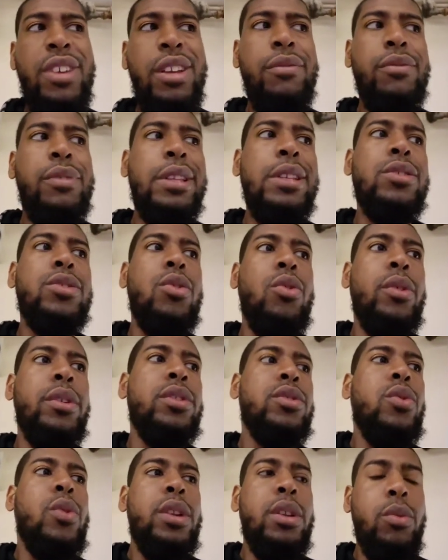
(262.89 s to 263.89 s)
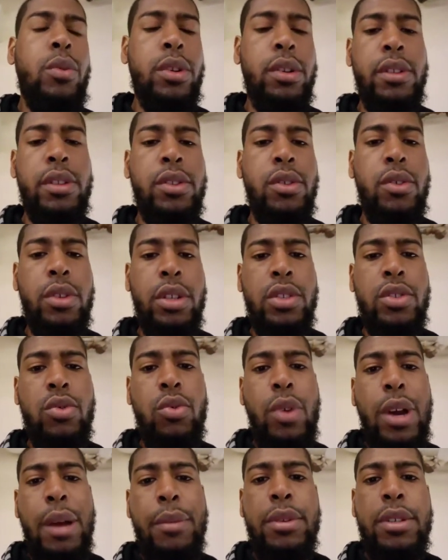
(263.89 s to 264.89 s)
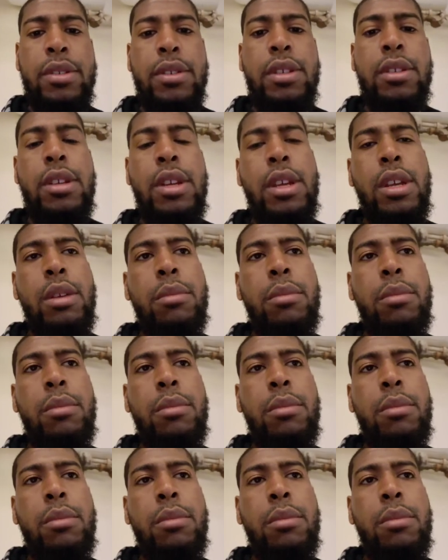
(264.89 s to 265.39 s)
VanVleet scoring 21 of the 32, obviously,